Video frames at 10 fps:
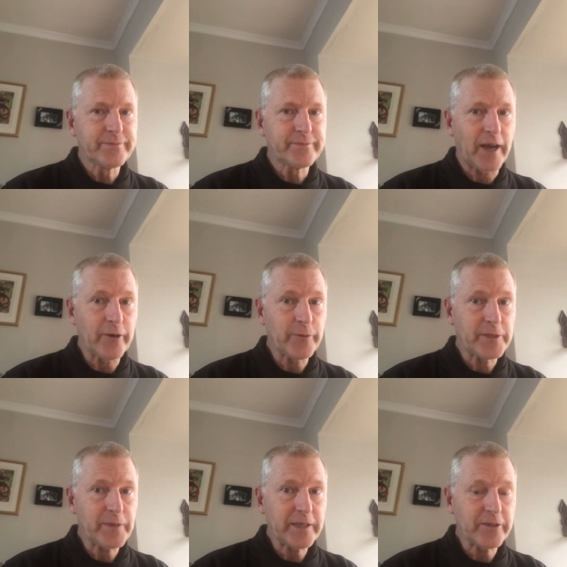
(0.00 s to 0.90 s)
hope it's
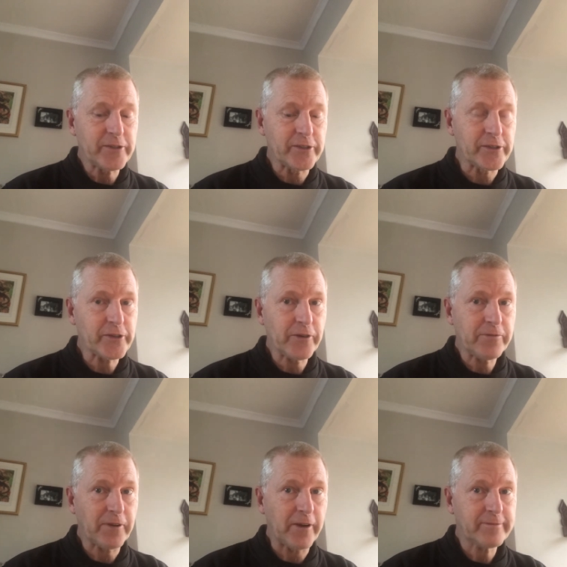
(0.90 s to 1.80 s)
been good to you so
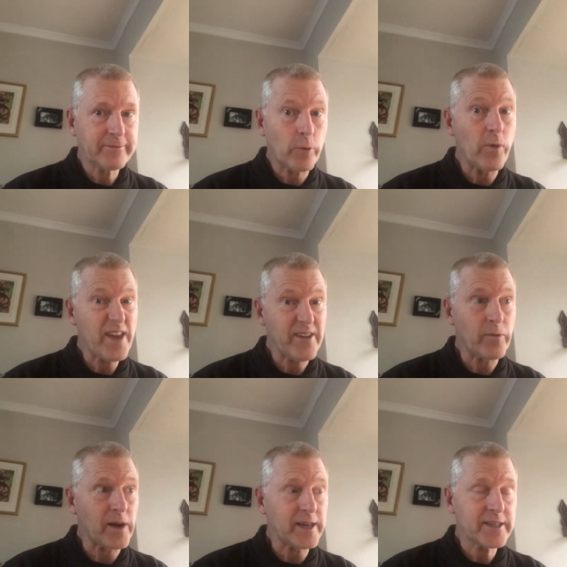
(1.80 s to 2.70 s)
far.
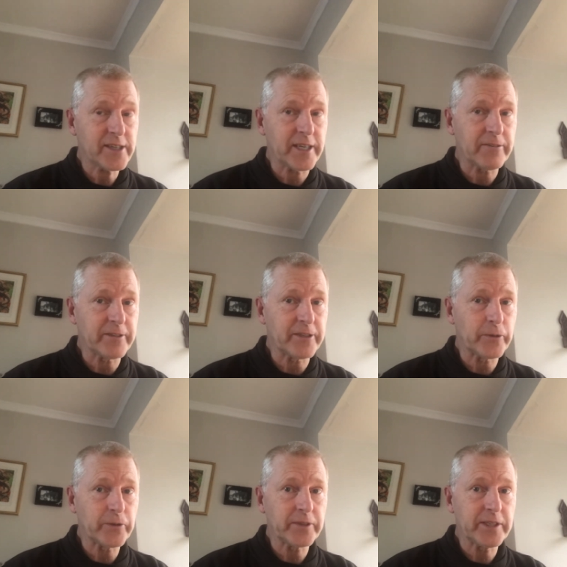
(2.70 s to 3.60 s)
Weather-wise here in the
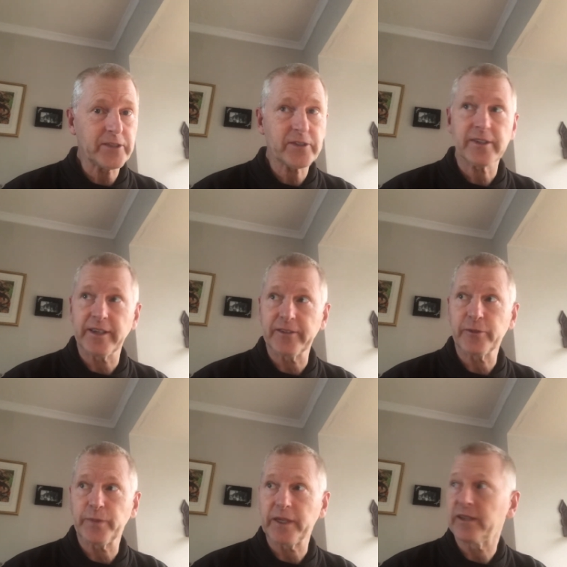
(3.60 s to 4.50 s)
northeast, it's
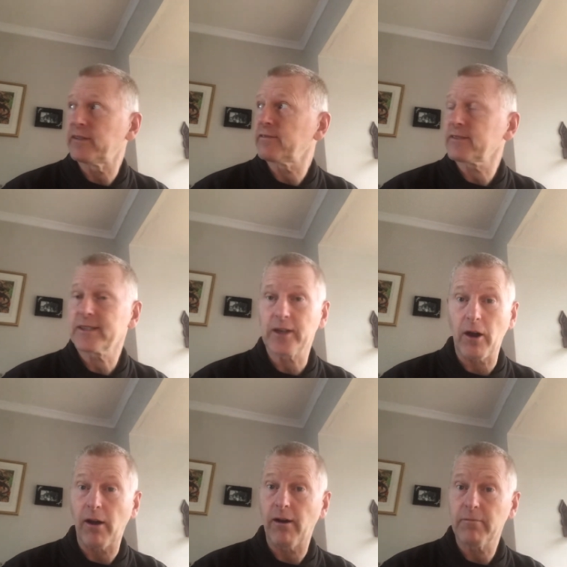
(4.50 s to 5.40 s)
been
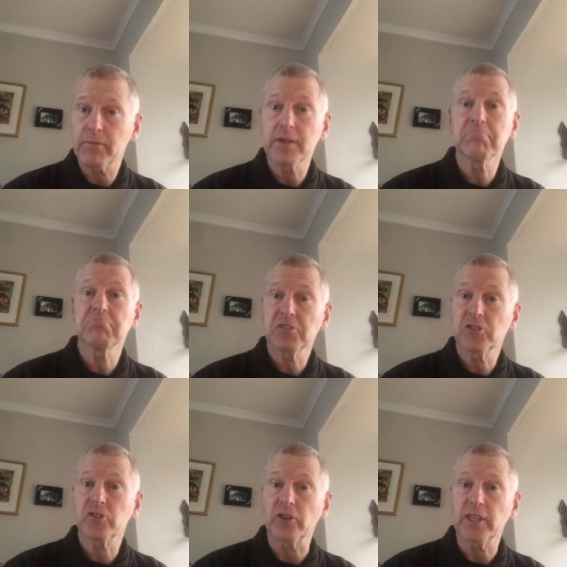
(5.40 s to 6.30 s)
calm,
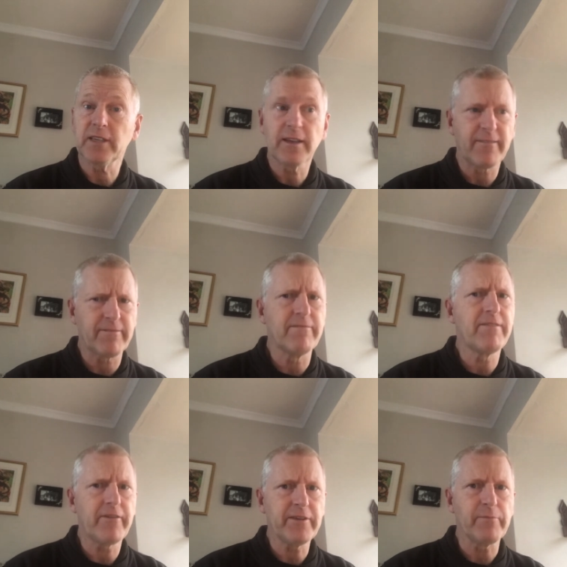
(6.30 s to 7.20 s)
sunny,
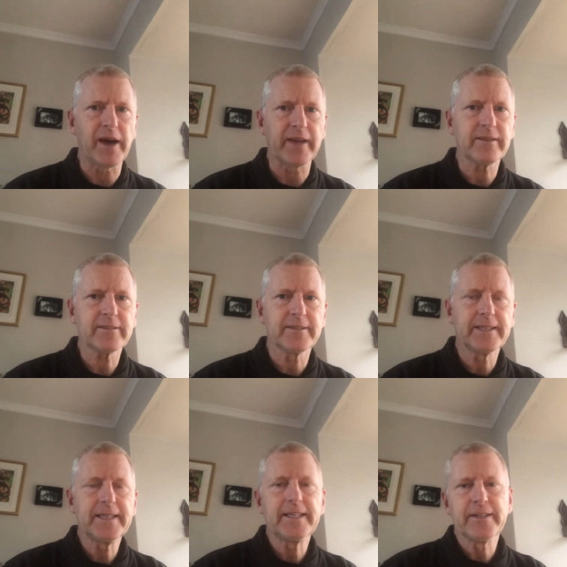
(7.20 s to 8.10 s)
very mild,
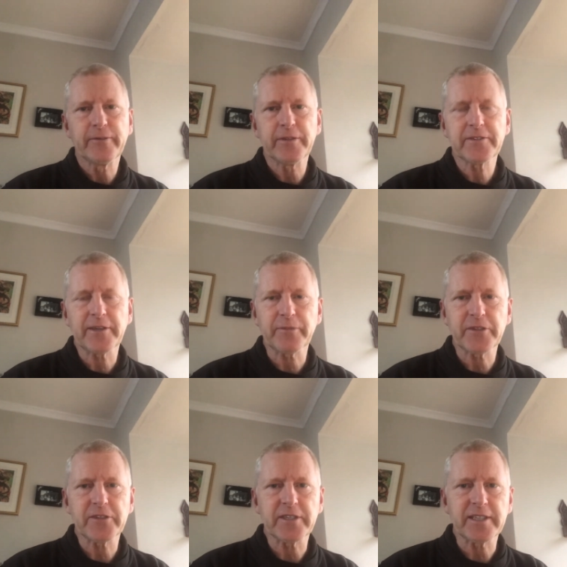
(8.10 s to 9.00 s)
with
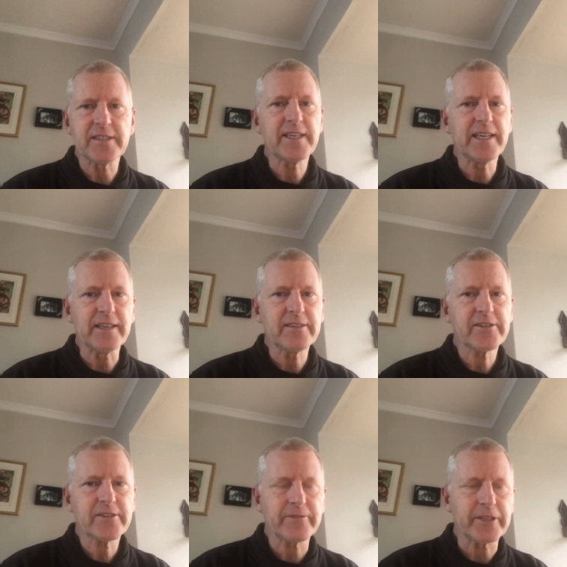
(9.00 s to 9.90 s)
temperatures in the
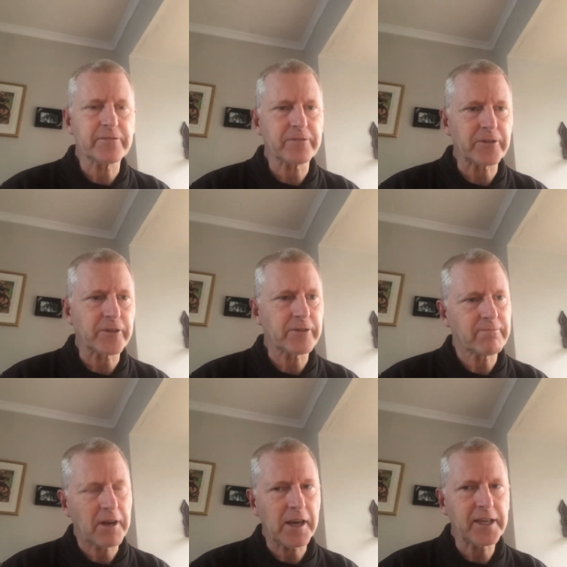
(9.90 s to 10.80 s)
teens, which for
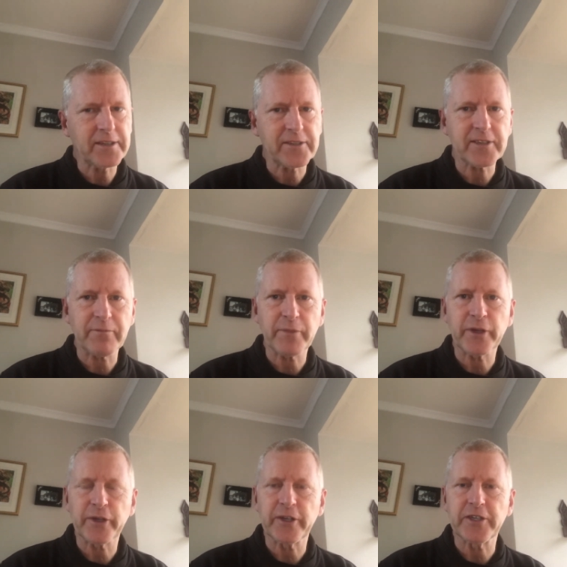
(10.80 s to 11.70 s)
late December,
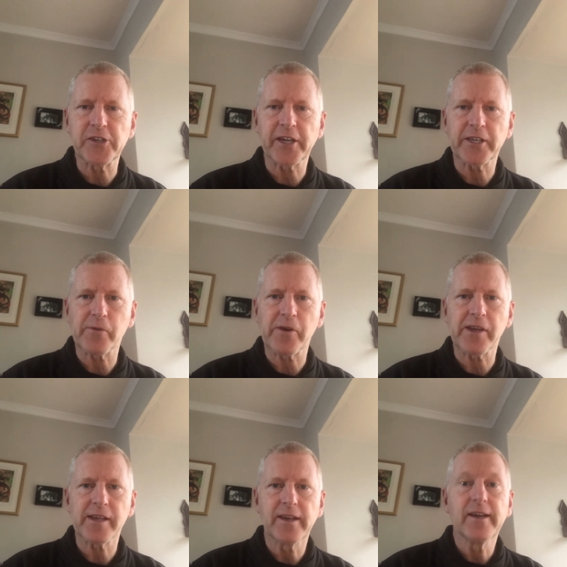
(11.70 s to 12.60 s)
early
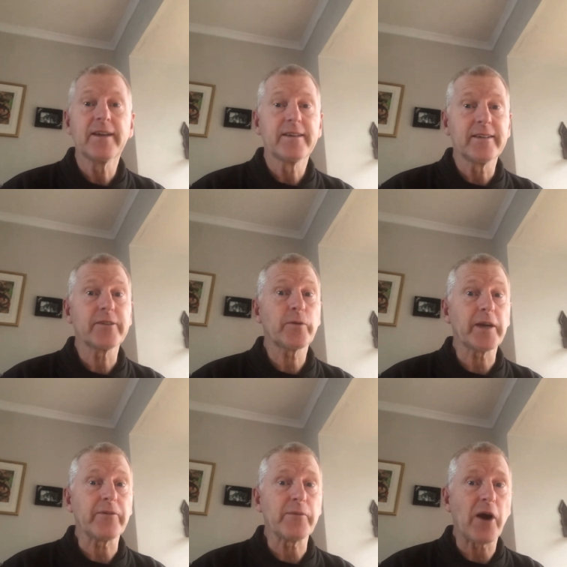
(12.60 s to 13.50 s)
January is
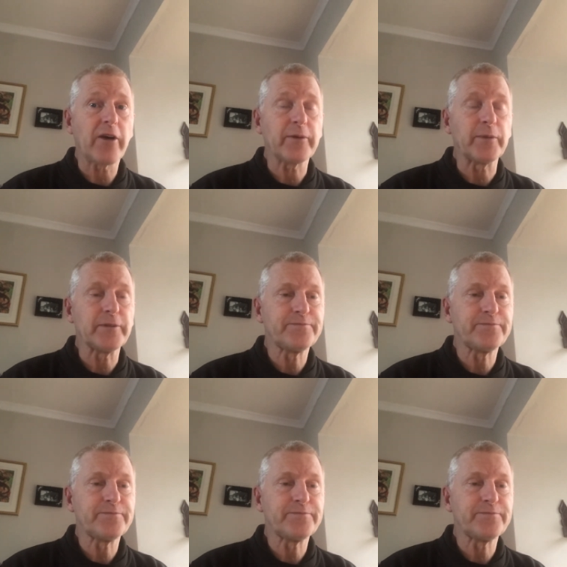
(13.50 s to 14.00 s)
quite remarkable.